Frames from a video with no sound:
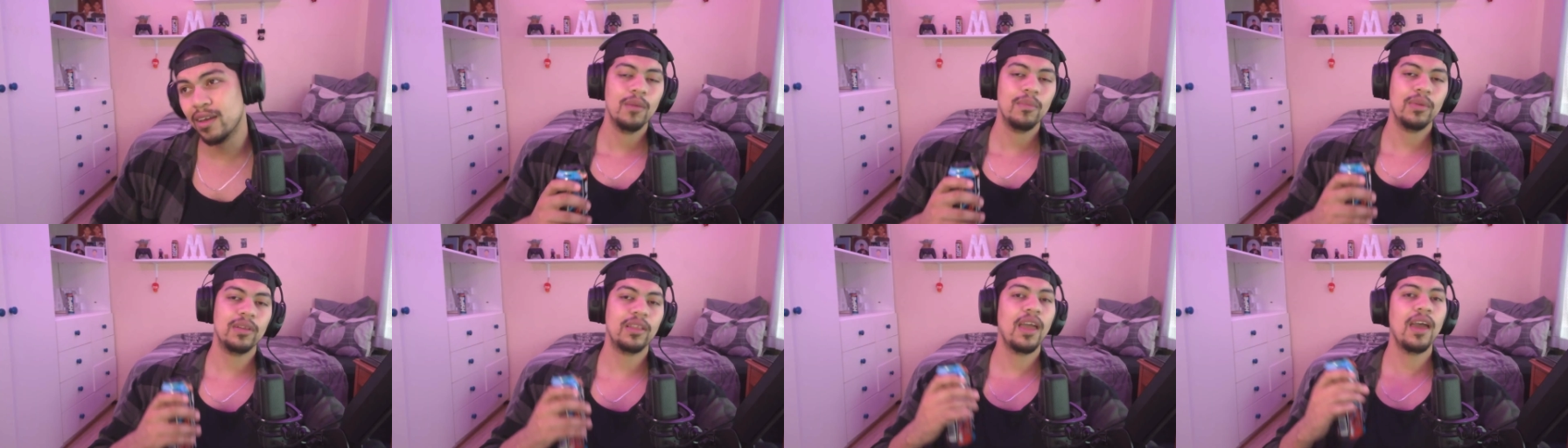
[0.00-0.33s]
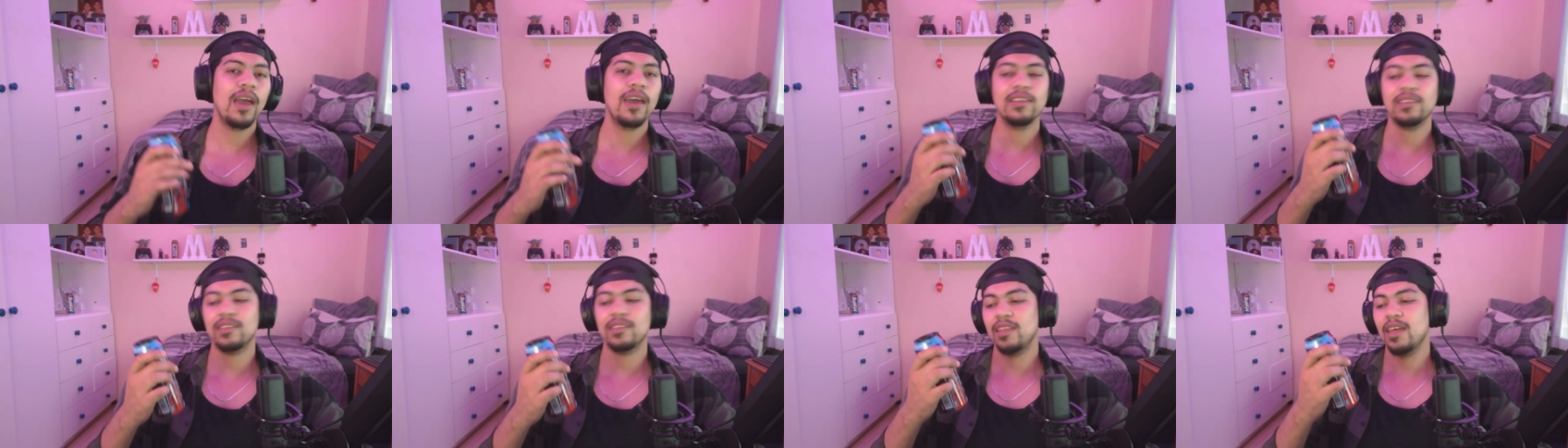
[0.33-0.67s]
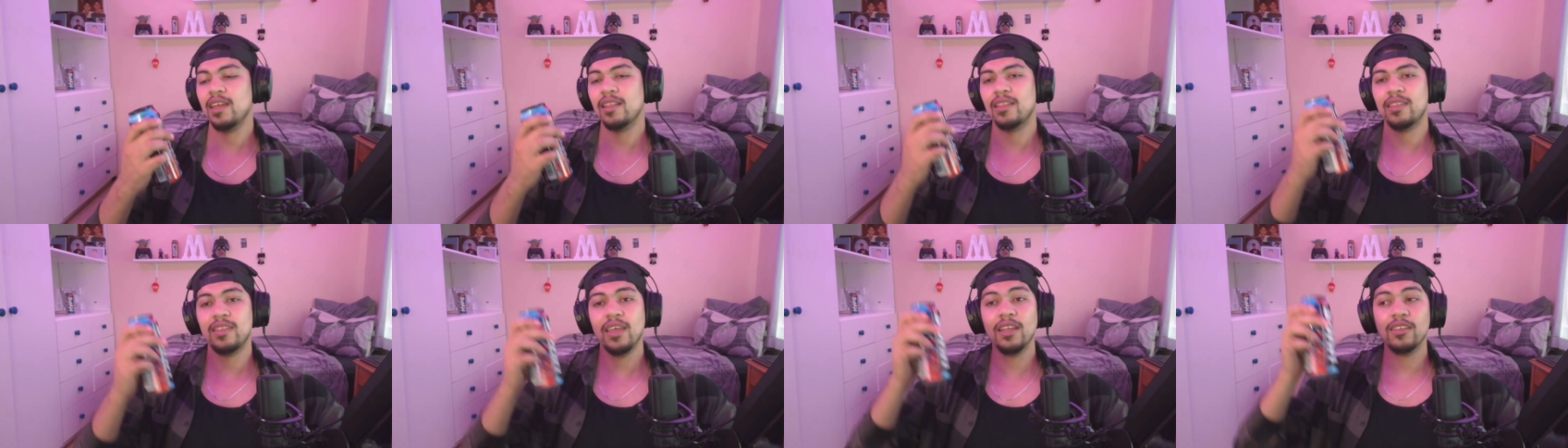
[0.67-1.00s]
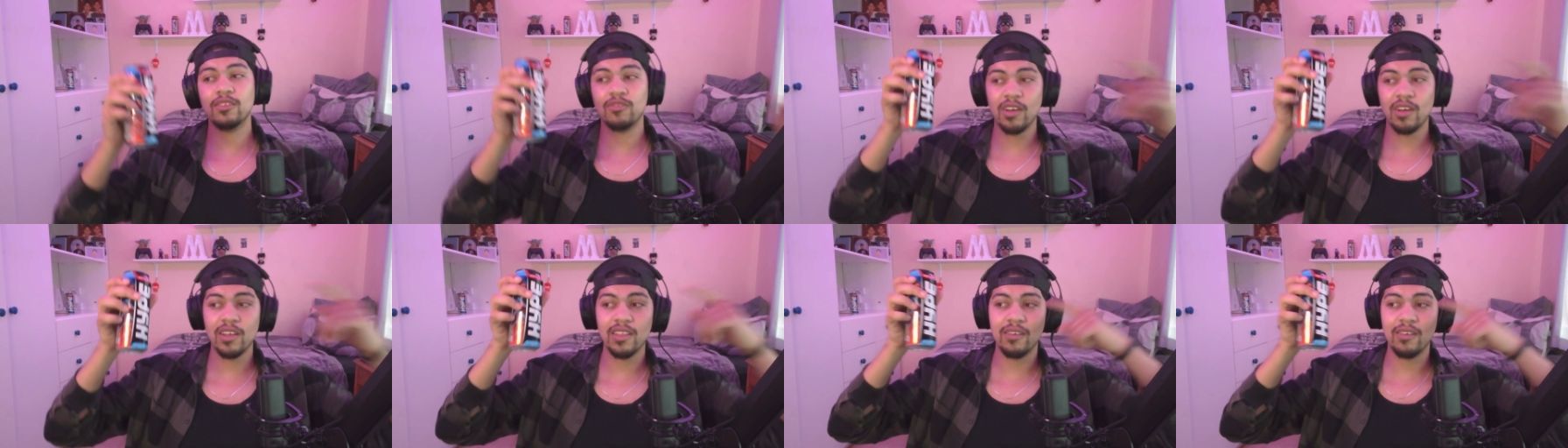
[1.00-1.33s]
guys, that
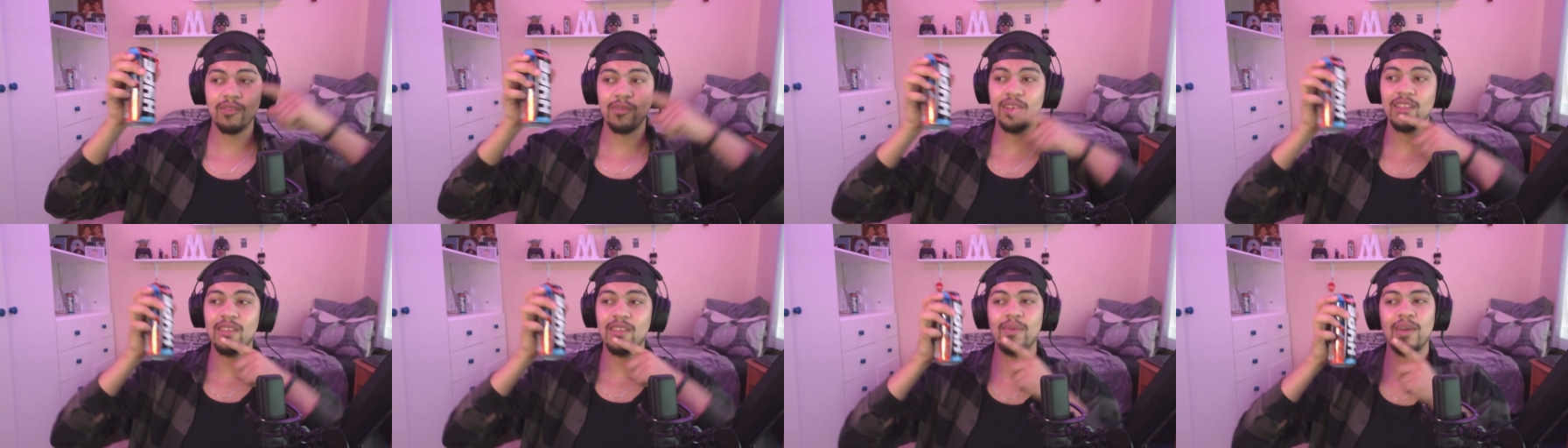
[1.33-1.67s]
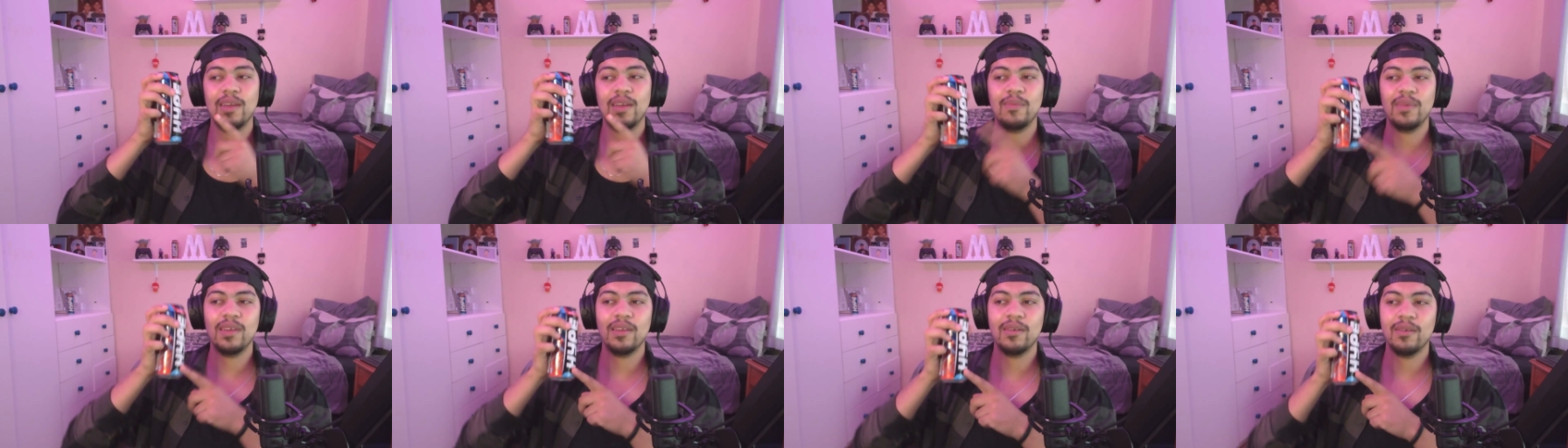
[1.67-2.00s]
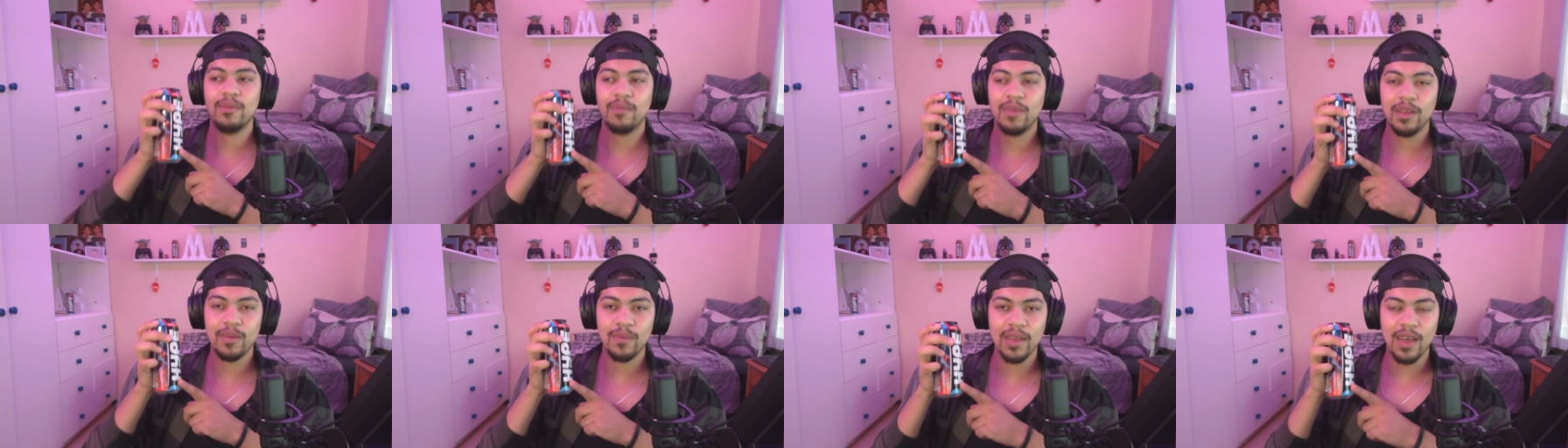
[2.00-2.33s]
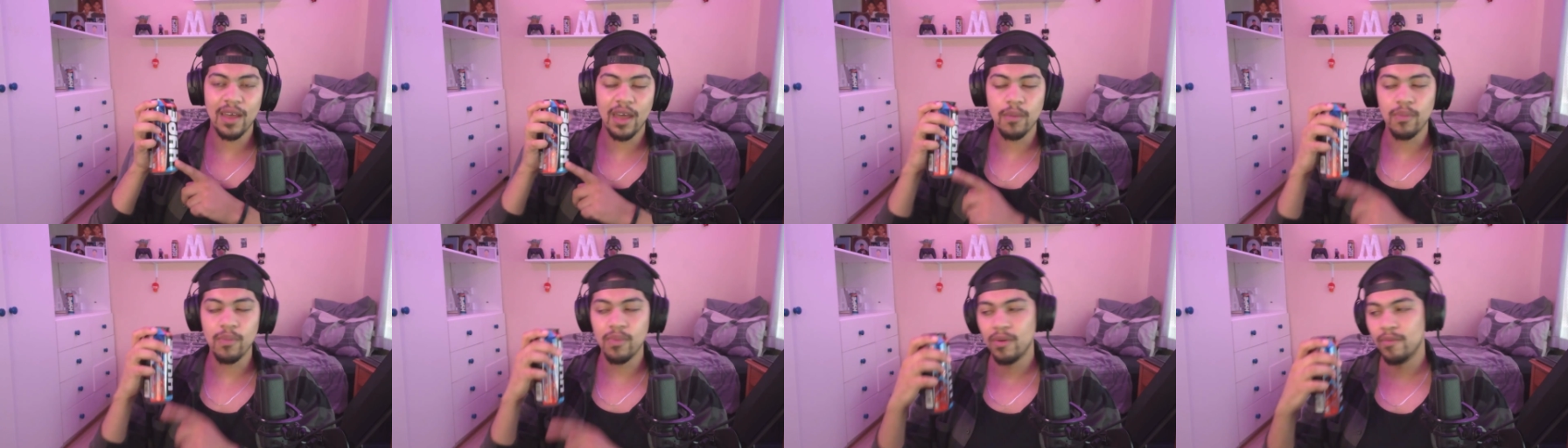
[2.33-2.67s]
trailer really made me
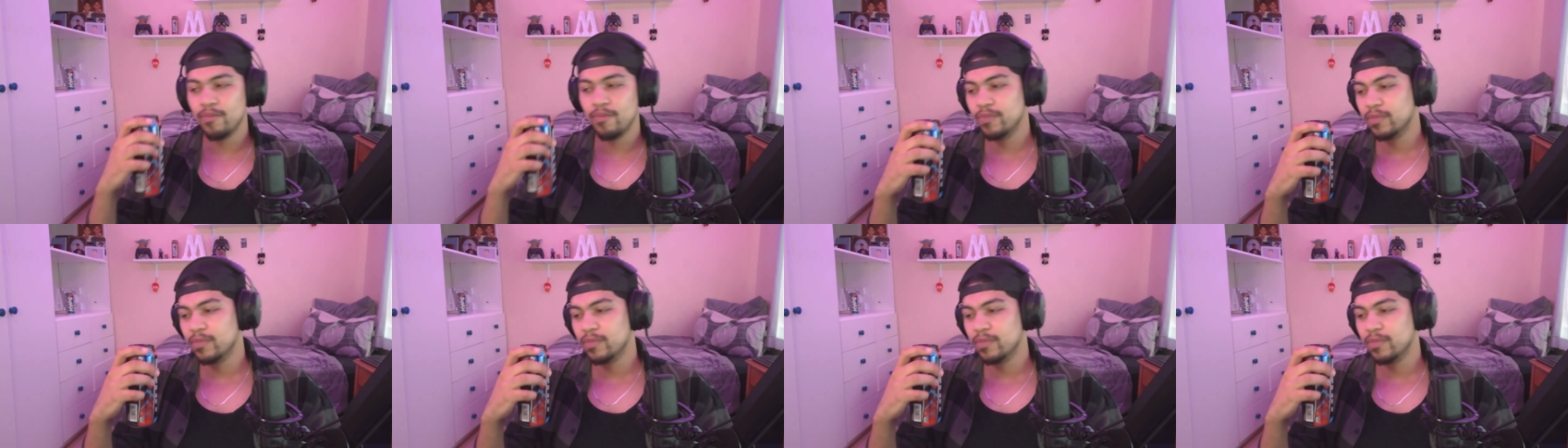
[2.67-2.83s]
hype.